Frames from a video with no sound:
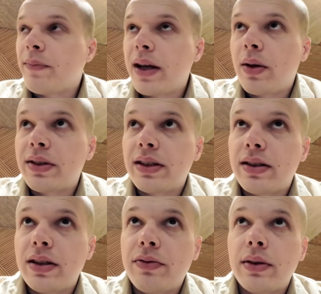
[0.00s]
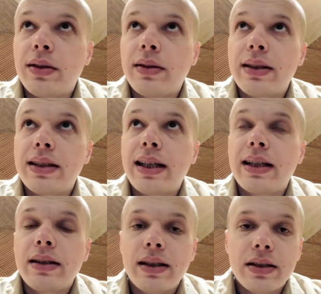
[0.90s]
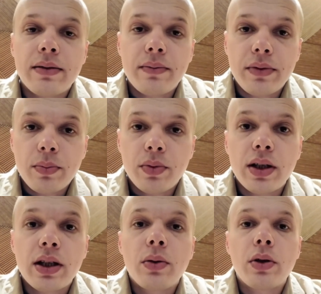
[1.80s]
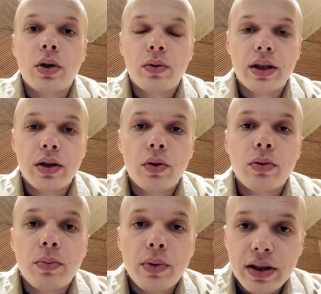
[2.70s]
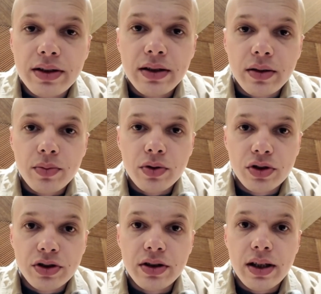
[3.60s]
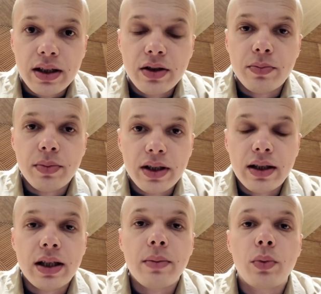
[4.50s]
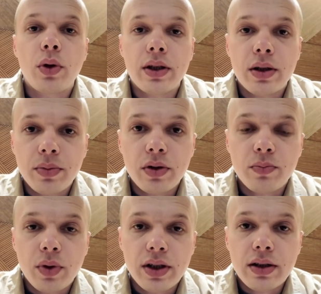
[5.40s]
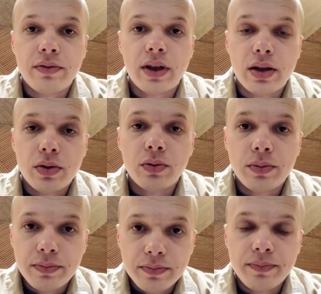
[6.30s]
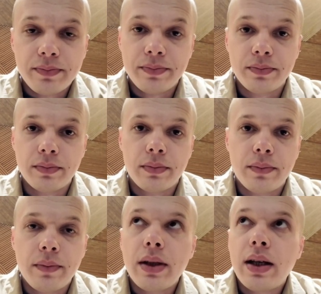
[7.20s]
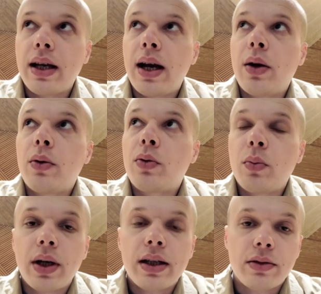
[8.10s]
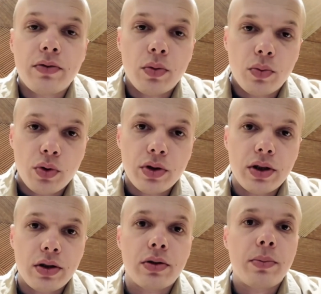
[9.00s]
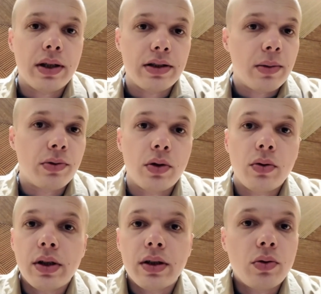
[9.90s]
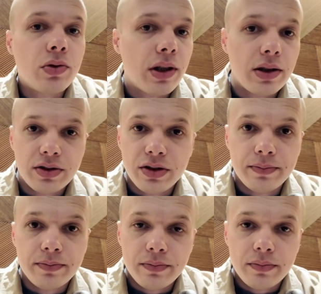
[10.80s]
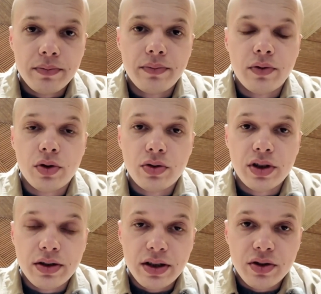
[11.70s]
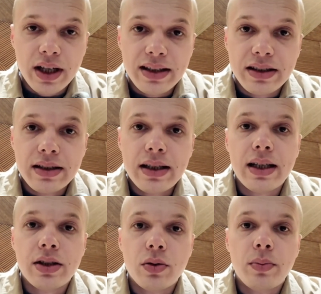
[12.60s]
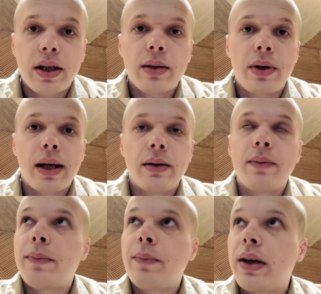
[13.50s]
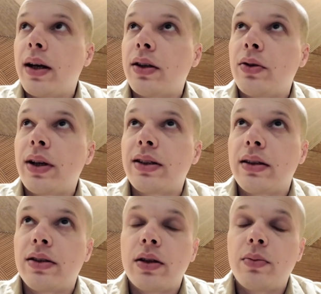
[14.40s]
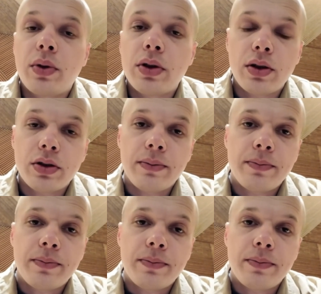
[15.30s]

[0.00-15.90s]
How is it different? The thing is the project was already overpriced at the purchase stage, meaning he bought it above market value. And now, waiting for more years makes absolutely no sense. So you just need to exit and get your money back. How do you exit such projects?